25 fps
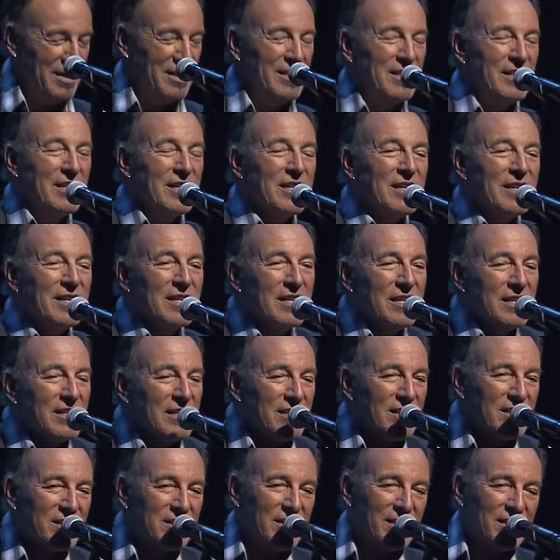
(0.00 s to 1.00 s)
early on he would get
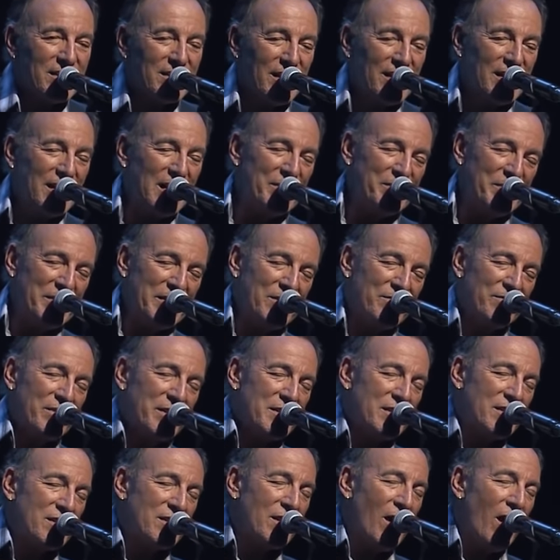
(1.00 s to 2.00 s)
very nervous, a lot of
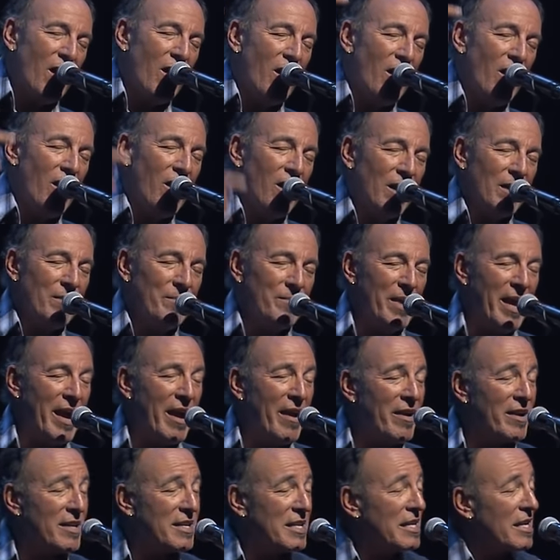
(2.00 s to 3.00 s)
stage fright before he would
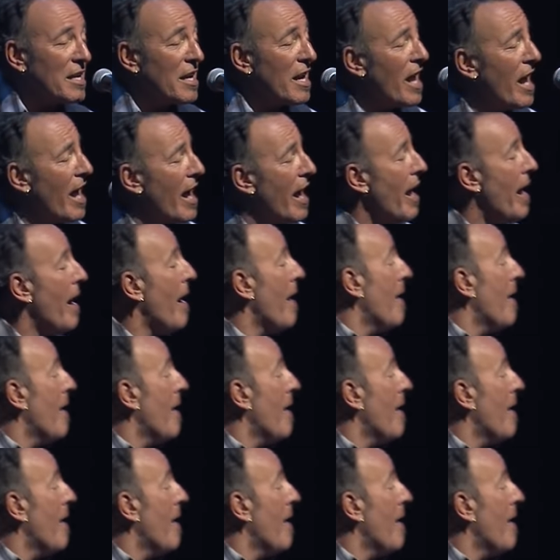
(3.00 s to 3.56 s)
perform, and then